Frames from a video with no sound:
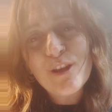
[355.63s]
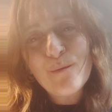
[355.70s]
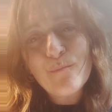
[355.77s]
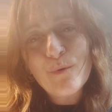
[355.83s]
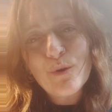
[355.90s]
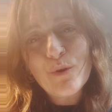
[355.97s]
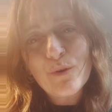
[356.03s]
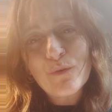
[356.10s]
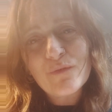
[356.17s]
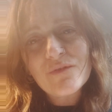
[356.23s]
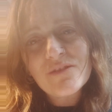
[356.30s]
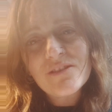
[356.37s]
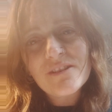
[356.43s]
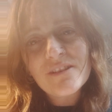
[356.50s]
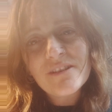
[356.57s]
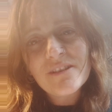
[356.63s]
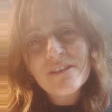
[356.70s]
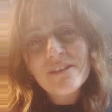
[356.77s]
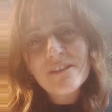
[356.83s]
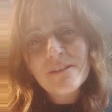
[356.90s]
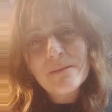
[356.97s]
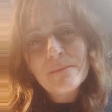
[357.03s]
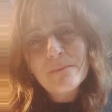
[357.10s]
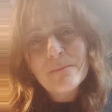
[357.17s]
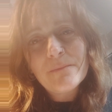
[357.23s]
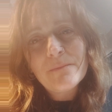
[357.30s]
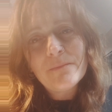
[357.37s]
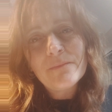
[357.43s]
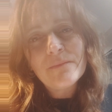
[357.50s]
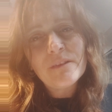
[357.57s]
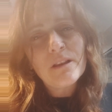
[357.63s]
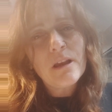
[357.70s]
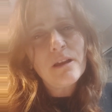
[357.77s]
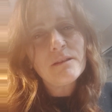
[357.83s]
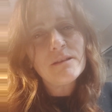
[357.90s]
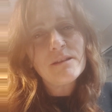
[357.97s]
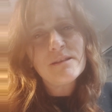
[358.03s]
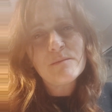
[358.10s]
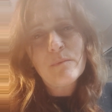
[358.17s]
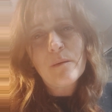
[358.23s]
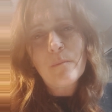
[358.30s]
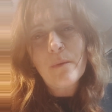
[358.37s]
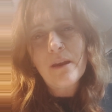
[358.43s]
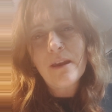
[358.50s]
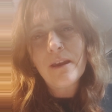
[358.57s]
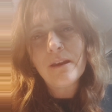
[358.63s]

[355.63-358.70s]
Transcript: moves. Let this be me.